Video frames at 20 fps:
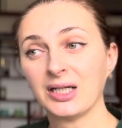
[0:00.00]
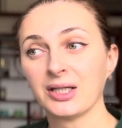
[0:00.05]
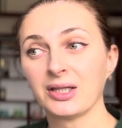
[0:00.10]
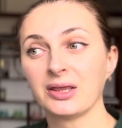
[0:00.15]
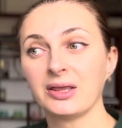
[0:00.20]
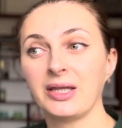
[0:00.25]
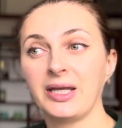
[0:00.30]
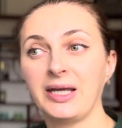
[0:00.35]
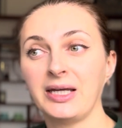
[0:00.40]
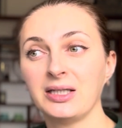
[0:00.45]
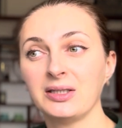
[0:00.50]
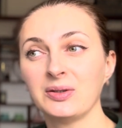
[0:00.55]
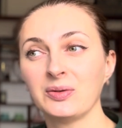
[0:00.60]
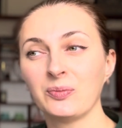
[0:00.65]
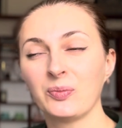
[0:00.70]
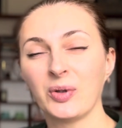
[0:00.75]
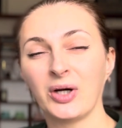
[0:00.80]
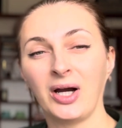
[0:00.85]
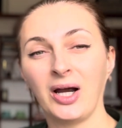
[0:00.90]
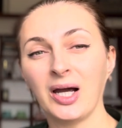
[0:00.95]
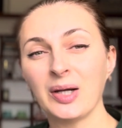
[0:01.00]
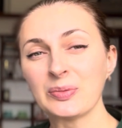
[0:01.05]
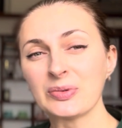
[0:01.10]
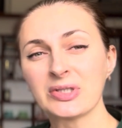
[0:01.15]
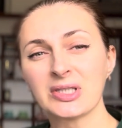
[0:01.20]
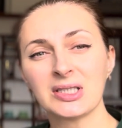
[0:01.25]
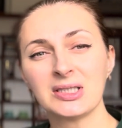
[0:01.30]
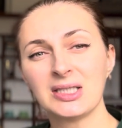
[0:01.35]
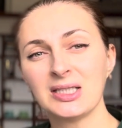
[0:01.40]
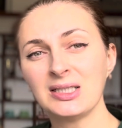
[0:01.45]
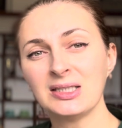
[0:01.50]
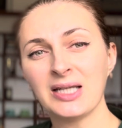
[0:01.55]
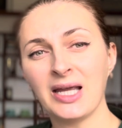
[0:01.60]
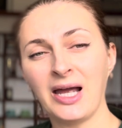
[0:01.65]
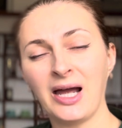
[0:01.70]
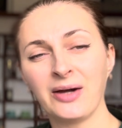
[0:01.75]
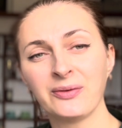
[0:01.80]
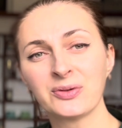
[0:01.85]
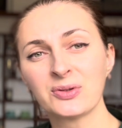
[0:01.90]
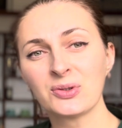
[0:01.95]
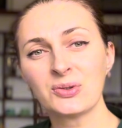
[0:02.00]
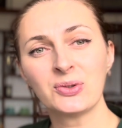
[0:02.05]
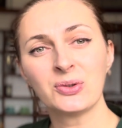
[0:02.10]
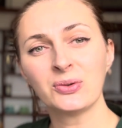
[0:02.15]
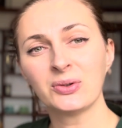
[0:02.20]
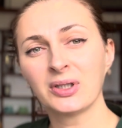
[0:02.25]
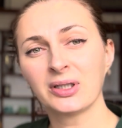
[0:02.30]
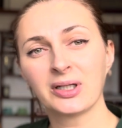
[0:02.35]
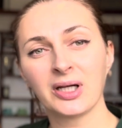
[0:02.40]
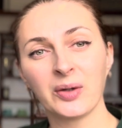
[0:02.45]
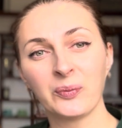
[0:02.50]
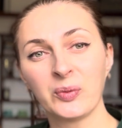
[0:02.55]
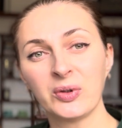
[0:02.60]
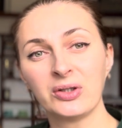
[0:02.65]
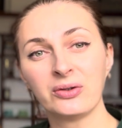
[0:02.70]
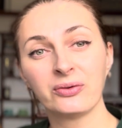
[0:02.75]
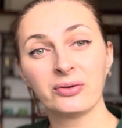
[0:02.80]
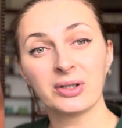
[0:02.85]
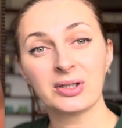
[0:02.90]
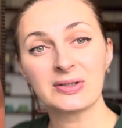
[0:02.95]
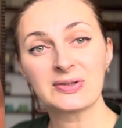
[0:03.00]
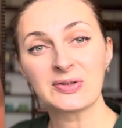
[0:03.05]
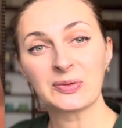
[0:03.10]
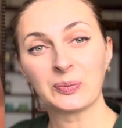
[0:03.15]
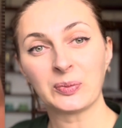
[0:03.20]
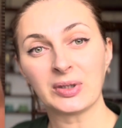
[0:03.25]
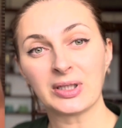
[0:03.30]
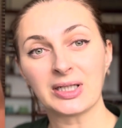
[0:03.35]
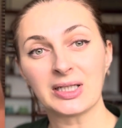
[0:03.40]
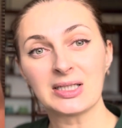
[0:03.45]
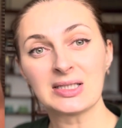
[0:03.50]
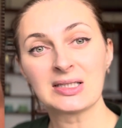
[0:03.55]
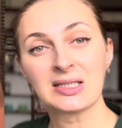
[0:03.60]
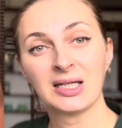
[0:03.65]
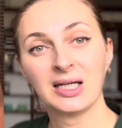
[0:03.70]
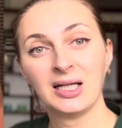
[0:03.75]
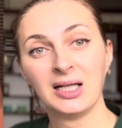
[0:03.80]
then perhaps they didn't have to do the cup in the first place.